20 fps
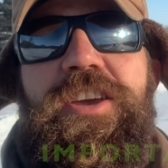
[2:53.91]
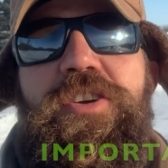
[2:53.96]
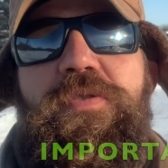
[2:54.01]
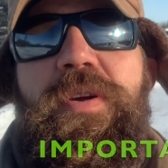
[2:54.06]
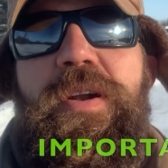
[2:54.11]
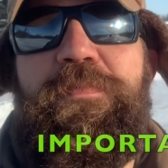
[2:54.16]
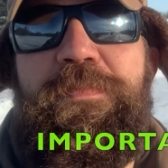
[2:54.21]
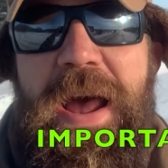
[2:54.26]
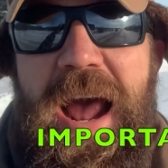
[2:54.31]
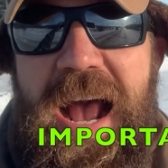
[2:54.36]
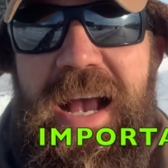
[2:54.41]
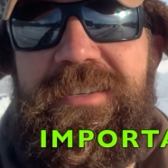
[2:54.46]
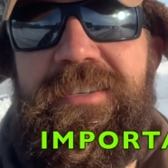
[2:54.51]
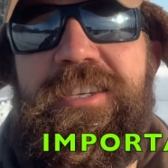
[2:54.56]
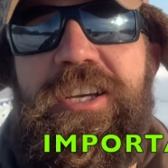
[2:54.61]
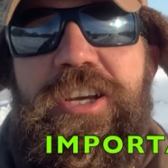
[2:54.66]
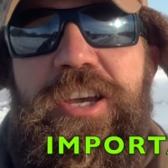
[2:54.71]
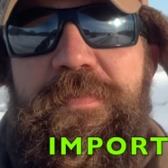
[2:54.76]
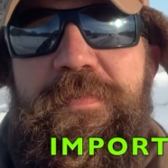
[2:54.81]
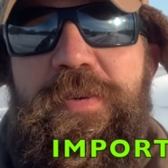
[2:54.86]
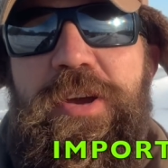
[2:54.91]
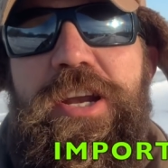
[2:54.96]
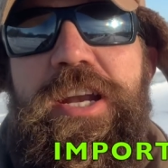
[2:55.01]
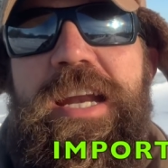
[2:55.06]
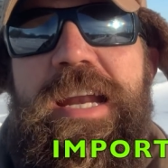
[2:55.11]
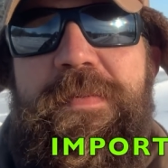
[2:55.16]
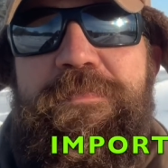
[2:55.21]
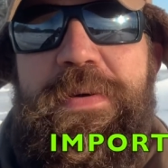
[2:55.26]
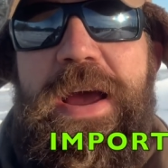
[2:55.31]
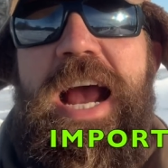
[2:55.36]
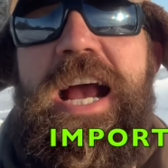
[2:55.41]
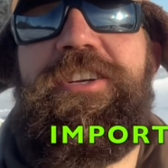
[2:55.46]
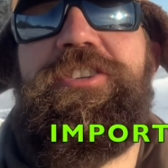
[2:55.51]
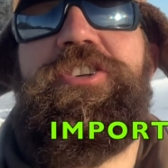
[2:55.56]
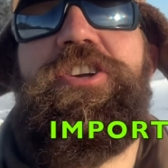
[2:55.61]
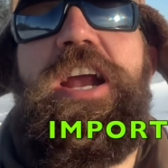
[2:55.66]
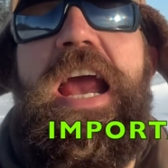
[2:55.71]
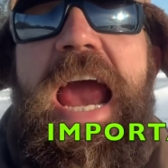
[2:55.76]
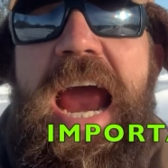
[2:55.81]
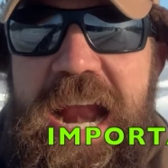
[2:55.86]
You will pass the community
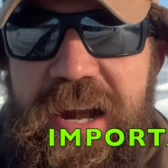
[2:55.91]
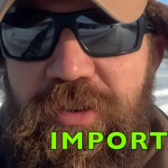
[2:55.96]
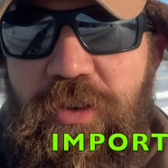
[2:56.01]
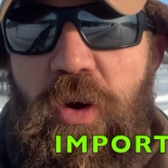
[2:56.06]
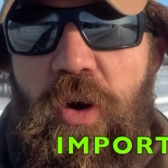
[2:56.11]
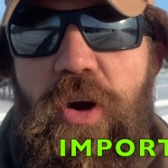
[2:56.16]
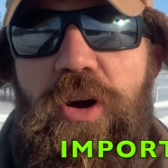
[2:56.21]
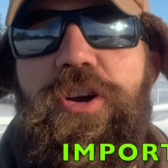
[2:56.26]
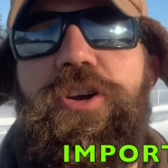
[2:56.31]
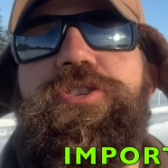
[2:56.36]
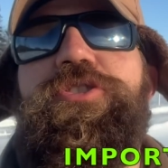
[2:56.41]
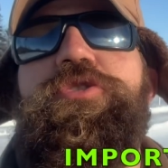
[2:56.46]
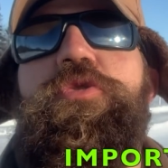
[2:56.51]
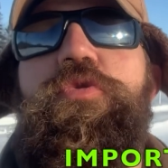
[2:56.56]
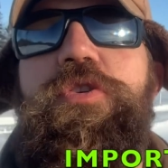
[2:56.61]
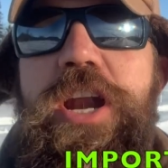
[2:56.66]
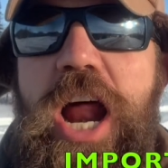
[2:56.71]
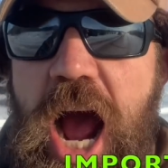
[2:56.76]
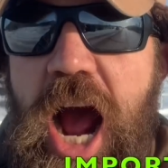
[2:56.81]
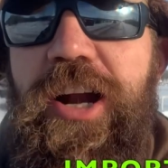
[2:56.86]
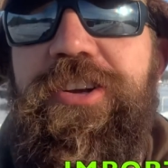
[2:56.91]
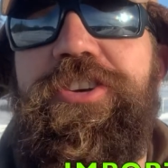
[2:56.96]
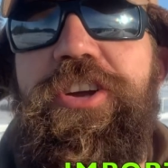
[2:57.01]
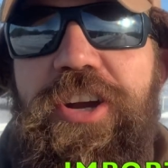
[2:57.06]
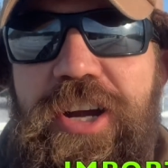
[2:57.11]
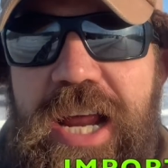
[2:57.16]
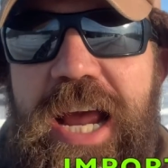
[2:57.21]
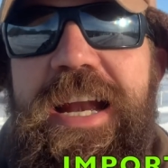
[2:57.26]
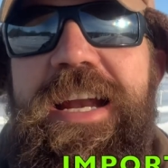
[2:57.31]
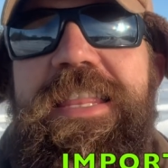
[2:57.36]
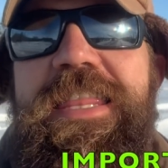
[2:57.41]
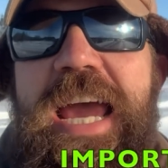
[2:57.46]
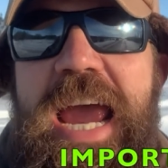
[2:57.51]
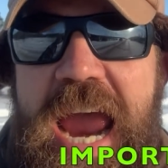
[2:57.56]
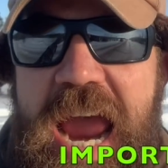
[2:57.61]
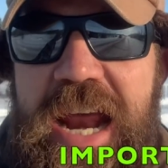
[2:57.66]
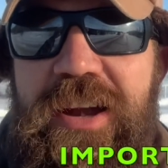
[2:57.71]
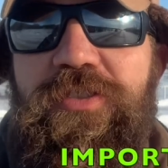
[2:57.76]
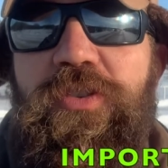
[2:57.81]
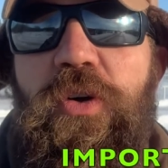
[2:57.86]
pasture headquarters. Do not turn into the
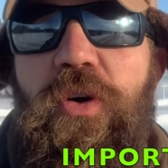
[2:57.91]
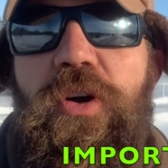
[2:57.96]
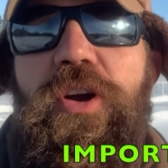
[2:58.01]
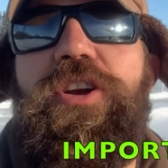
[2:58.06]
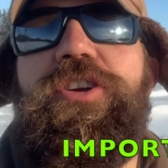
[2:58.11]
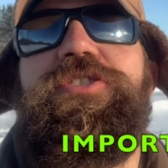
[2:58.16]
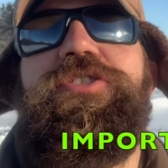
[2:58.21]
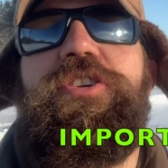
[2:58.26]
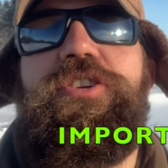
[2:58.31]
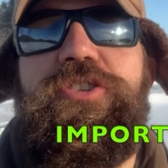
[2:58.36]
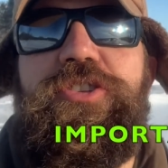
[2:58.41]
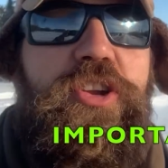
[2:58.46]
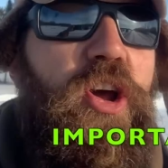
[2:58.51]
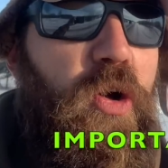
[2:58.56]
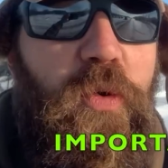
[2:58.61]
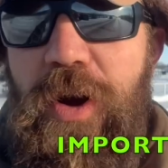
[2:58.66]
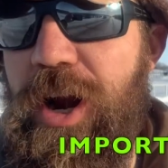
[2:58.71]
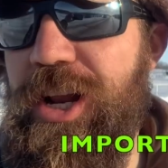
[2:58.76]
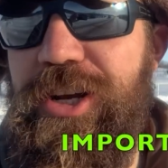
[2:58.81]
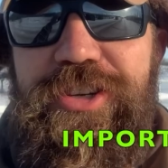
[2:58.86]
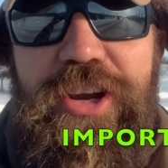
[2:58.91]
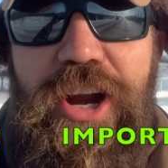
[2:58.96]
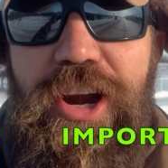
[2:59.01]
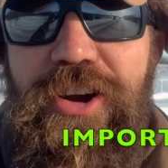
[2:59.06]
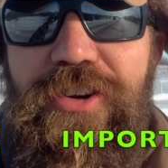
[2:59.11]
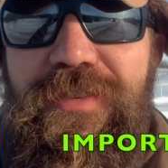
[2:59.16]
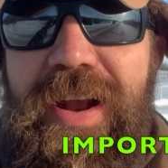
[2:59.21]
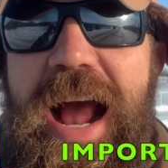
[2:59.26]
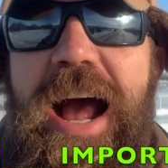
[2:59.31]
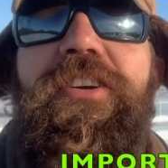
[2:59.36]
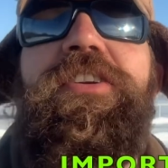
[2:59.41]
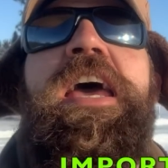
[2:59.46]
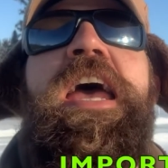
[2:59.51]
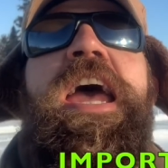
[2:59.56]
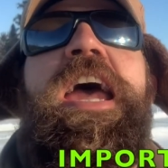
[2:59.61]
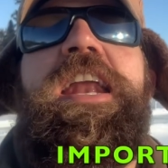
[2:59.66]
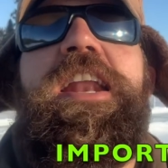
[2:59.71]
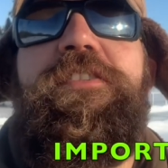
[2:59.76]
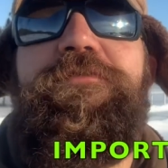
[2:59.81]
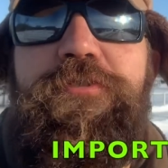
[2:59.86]
headquarters. There's nowhere to turn around,
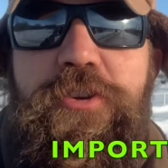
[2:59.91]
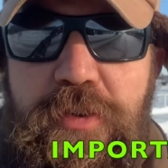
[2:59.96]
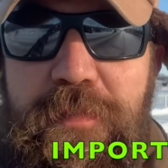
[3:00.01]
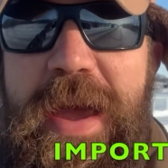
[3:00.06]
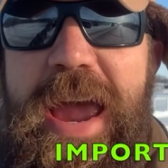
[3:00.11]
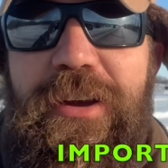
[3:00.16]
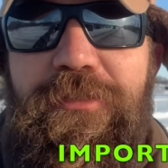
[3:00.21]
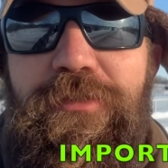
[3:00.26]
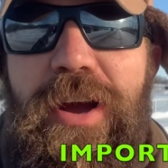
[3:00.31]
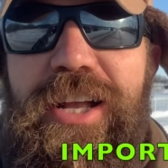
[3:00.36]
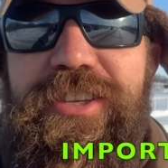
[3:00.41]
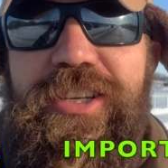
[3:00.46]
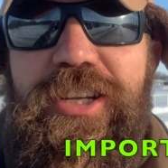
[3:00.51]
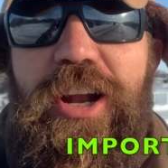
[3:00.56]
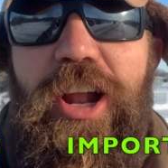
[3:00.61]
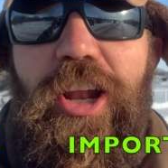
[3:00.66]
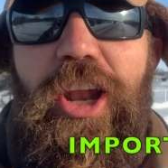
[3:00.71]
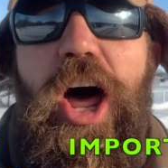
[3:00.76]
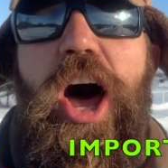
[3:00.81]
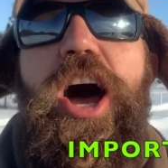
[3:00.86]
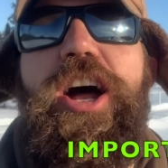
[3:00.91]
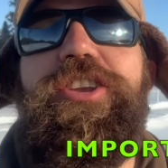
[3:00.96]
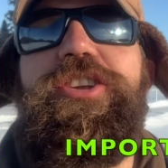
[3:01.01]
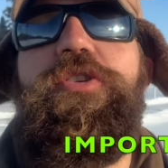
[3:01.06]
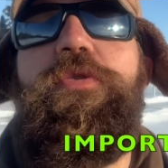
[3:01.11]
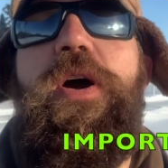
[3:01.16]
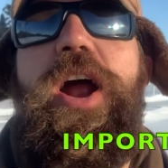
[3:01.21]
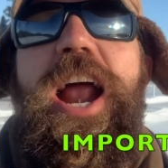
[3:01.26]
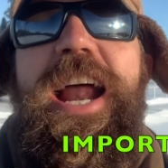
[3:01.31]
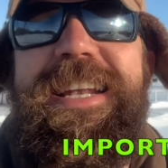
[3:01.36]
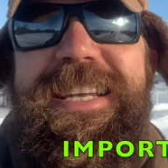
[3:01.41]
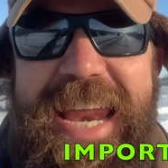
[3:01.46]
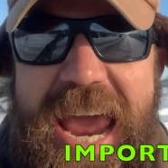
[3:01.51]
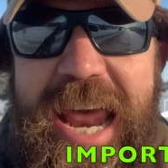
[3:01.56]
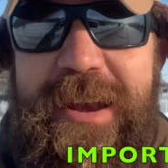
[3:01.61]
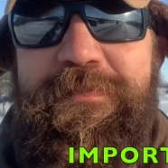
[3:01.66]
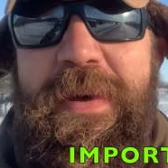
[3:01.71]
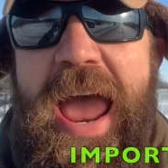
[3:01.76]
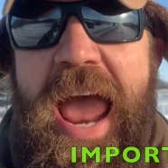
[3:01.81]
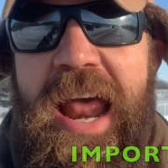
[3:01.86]
and if you make ruts in a lawn, you are a
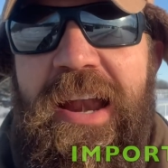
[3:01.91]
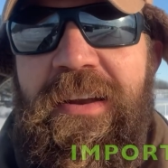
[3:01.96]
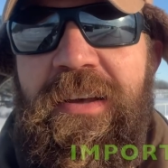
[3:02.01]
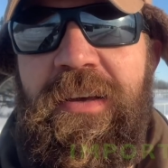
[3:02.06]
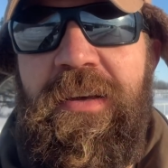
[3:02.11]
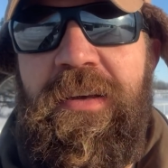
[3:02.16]
dead man.